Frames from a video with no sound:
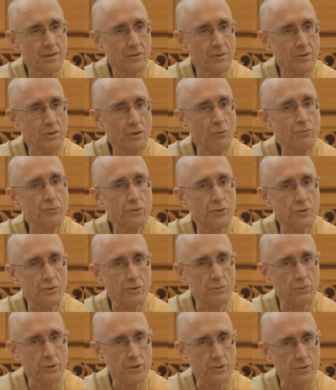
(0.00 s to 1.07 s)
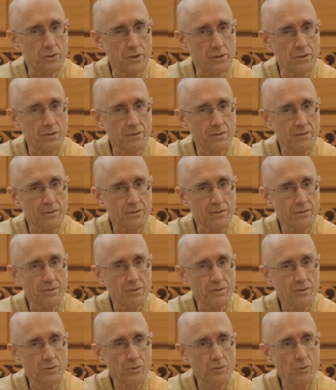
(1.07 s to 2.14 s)
No further retreat,
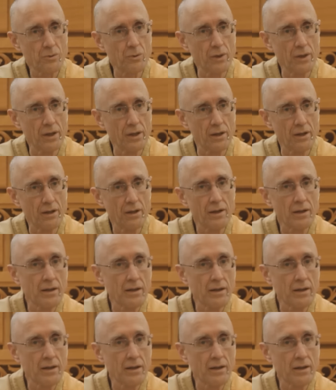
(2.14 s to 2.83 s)
where